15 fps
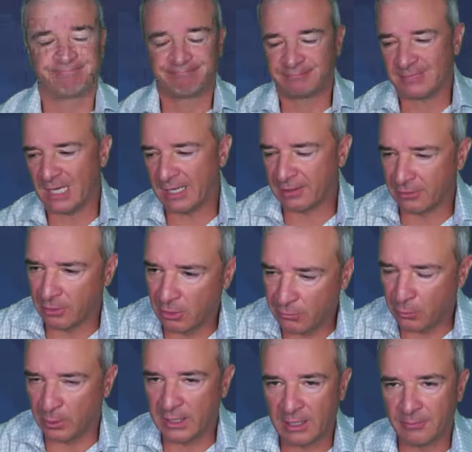I don't know if
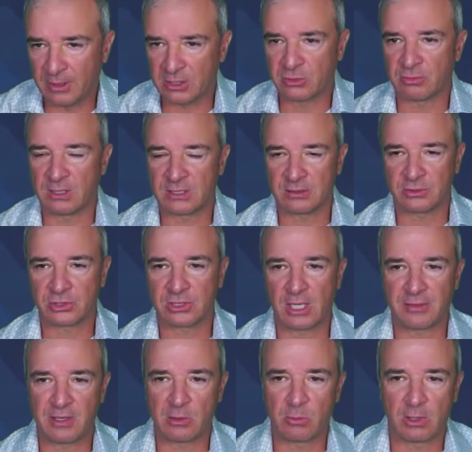we'll get much resolution. I
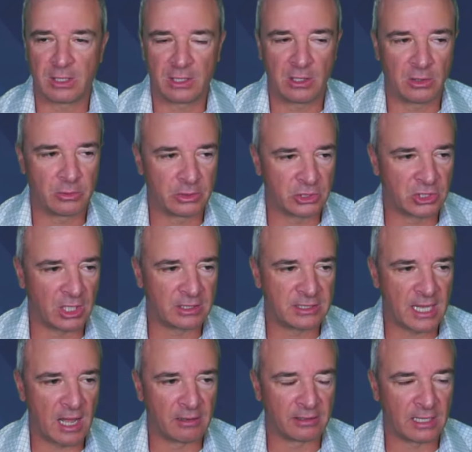think we're going to go to a
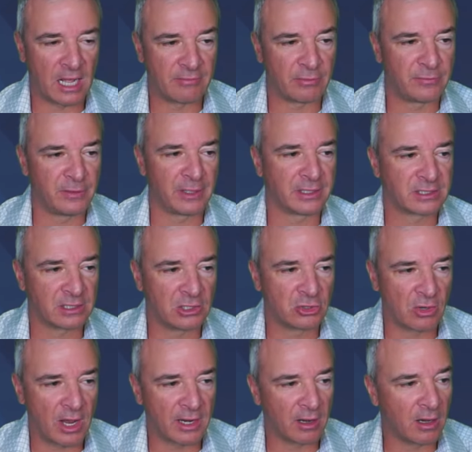shutdown, and I have a feeling it's going to
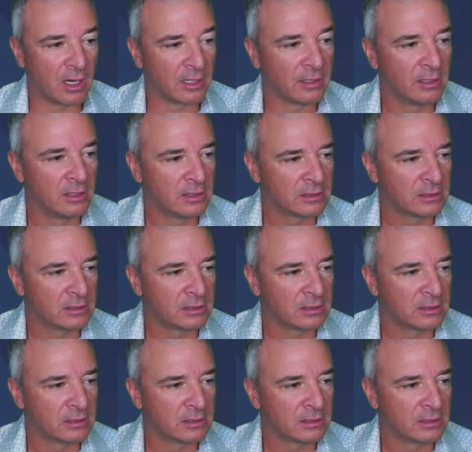drag on.